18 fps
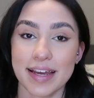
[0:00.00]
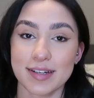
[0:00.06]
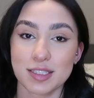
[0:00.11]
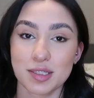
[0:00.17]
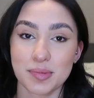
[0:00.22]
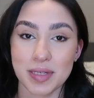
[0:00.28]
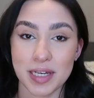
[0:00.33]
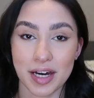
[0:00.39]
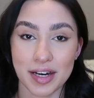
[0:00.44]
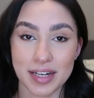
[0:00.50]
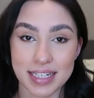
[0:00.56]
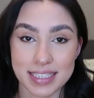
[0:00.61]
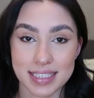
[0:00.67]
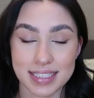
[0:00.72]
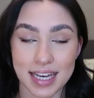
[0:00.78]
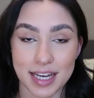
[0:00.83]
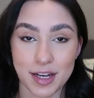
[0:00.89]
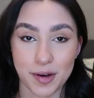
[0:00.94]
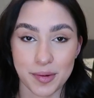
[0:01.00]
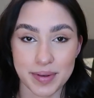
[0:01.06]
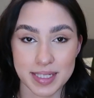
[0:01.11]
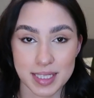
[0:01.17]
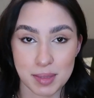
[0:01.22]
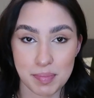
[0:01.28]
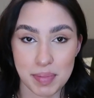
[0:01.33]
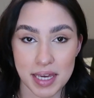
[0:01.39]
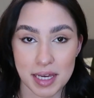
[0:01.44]
Now, to be honest, I
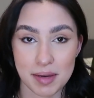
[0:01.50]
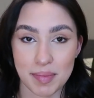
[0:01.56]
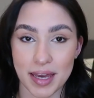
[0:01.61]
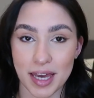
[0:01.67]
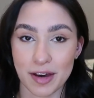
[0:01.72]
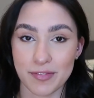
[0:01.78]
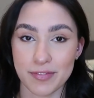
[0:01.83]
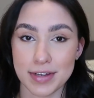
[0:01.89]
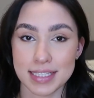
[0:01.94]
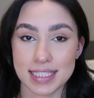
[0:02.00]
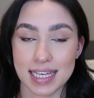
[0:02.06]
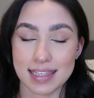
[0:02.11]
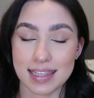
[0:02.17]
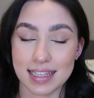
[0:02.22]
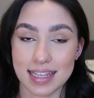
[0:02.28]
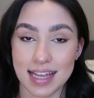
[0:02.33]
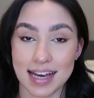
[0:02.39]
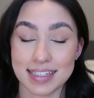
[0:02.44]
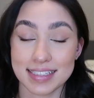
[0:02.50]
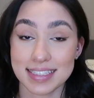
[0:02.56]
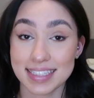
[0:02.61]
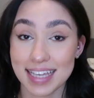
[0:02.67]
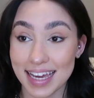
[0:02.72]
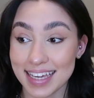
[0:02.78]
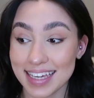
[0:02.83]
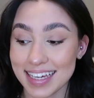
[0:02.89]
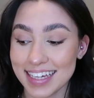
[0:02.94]
always pick my outfits at the last
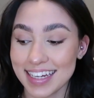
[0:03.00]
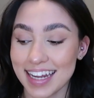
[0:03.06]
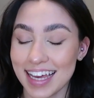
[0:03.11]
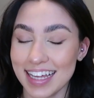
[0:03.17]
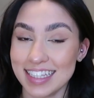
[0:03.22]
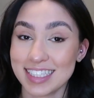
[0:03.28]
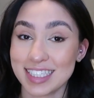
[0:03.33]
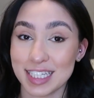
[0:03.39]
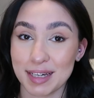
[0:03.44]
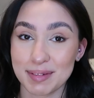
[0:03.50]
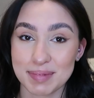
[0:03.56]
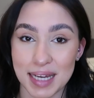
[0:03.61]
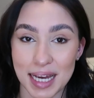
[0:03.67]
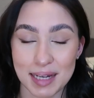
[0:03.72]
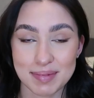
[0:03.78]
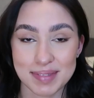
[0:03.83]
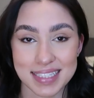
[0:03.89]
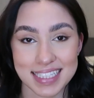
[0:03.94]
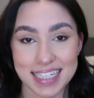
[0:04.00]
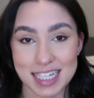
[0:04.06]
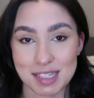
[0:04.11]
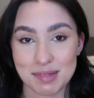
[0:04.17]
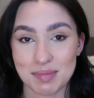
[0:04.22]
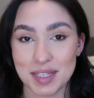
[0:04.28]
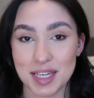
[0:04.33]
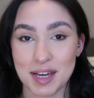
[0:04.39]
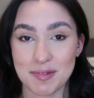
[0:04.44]
second, and sometimes it
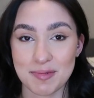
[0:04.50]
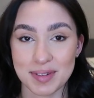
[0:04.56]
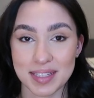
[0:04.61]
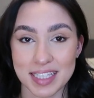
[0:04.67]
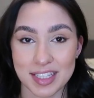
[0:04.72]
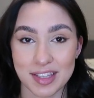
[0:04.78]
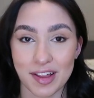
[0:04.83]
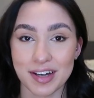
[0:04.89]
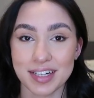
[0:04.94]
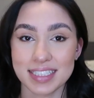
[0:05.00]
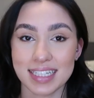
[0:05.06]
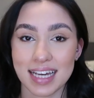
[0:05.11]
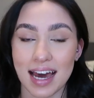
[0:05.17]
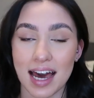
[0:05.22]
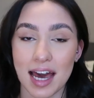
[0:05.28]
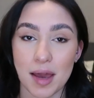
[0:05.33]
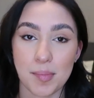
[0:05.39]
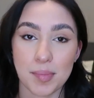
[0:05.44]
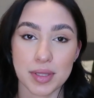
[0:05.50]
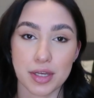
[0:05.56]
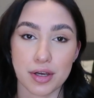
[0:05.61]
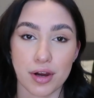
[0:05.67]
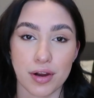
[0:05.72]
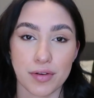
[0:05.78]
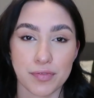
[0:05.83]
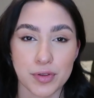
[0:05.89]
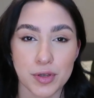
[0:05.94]
takes me a really long time, but
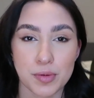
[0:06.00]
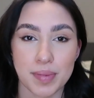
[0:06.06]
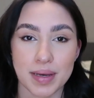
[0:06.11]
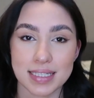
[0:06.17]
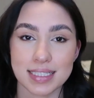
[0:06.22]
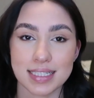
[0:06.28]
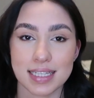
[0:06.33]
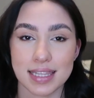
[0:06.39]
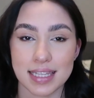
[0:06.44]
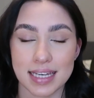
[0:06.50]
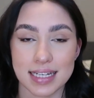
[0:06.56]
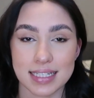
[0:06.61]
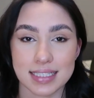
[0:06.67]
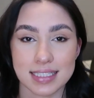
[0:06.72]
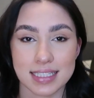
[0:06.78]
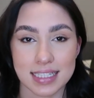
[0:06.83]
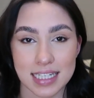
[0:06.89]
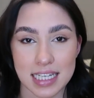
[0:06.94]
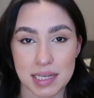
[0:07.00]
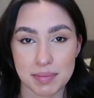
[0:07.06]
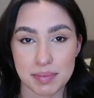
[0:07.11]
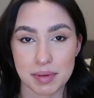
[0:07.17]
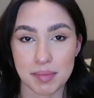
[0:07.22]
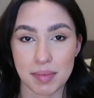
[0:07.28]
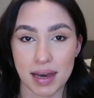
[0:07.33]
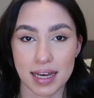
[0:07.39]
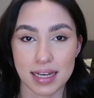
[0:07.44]
there are a few basic things to
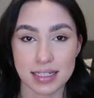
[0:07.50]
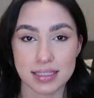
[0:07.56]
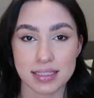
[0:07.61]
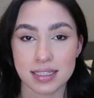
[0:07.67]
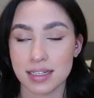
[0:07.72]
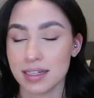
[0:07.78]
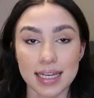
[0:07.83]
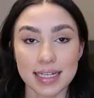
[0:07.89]
keep in mind.